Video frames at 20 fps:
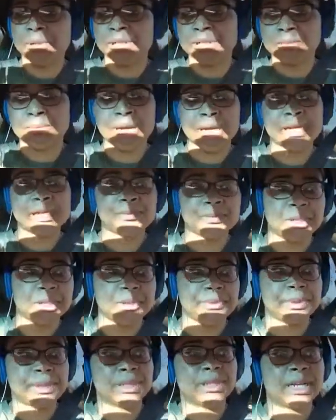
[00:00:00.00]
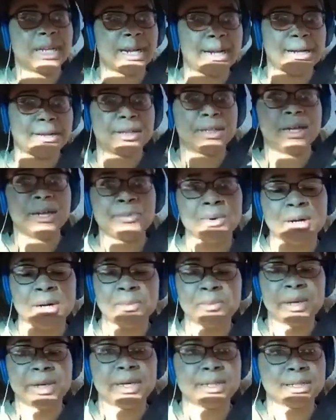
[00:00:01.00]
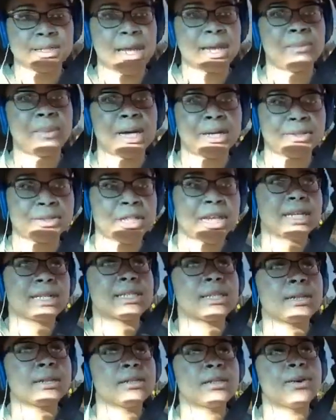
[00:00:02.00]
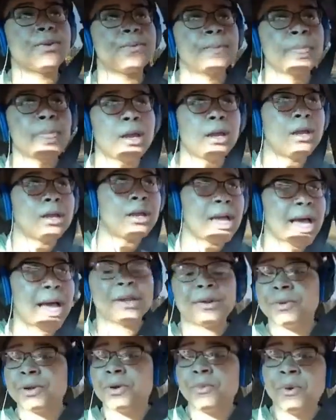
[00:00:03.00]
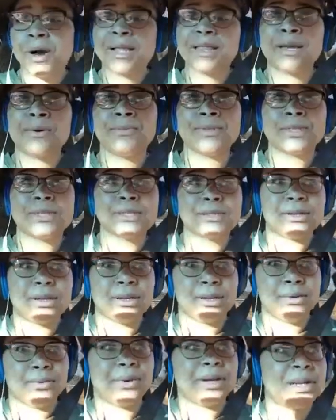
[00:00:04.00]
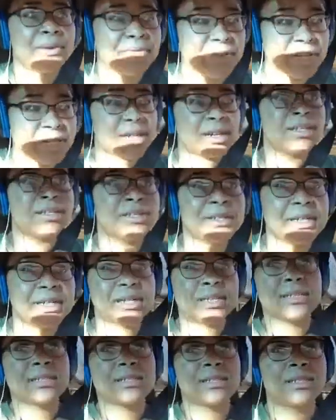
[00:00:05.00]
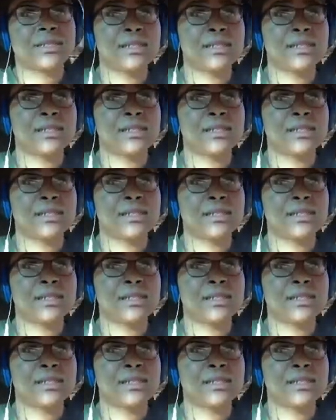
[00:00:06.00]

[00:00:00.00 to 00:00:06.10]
bunch of mice when she was a child and they were her pets like Michael Jackson. So I don't know why that was relevant unto us